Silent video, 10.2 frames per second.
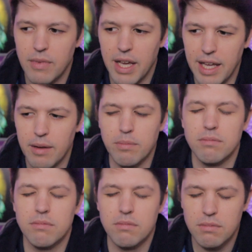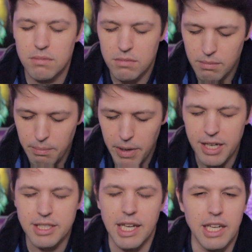I kept
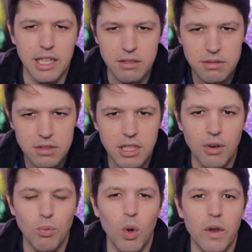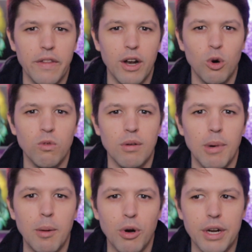meditating and rolling that over in
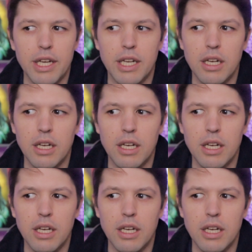my brain,